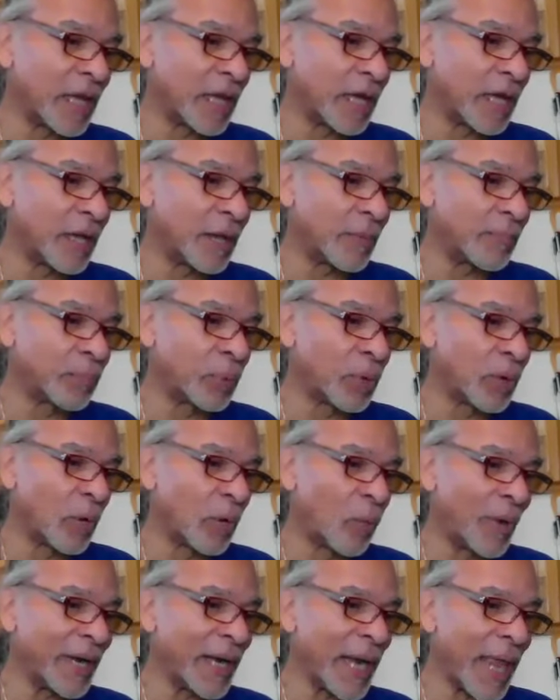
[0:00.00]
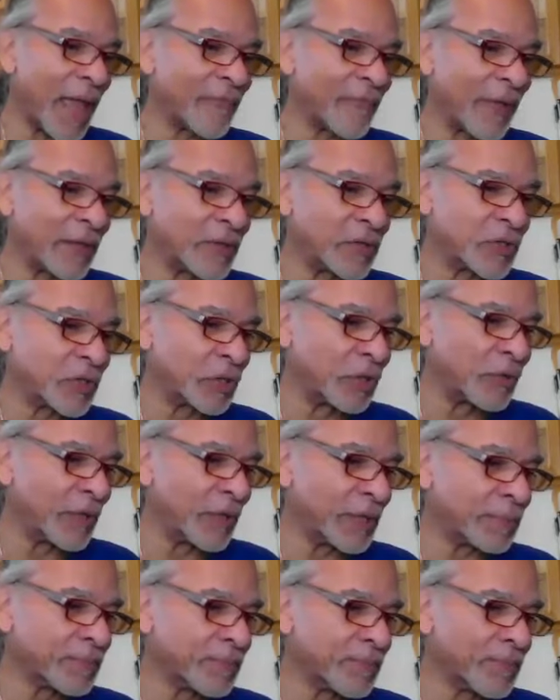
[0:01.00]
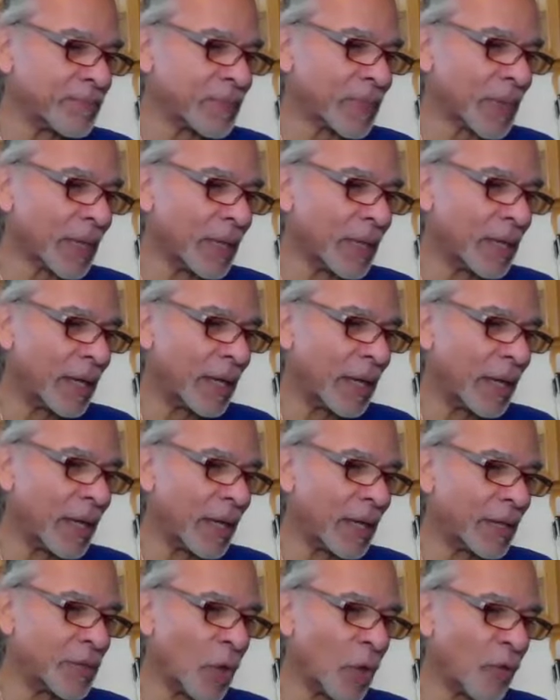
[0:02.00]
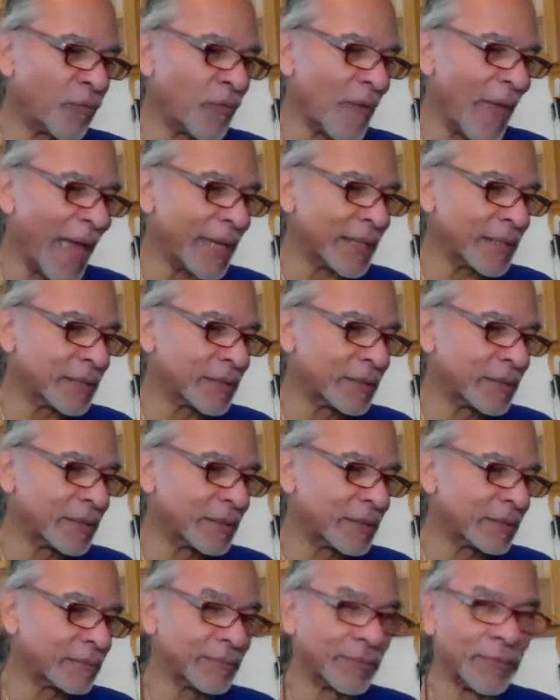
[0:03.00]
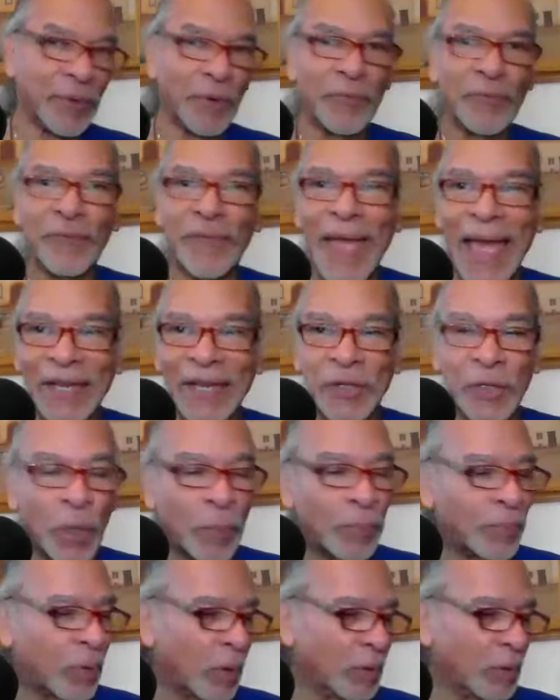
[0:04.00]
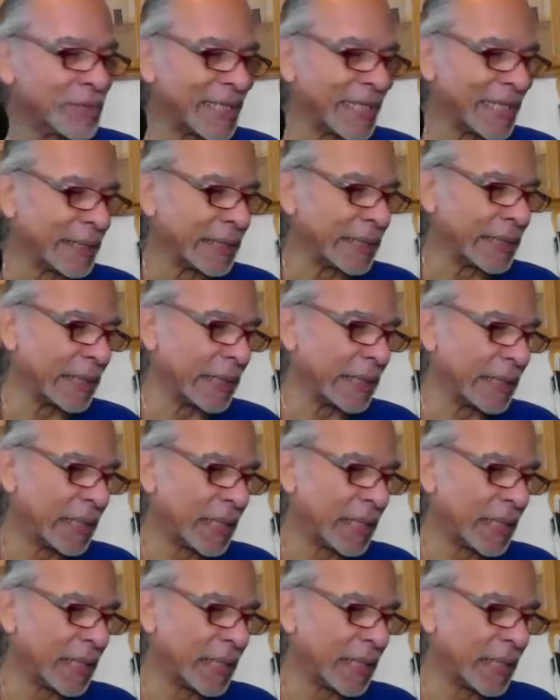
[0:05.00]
Per 1.5 ounce serving, no fat, no protein.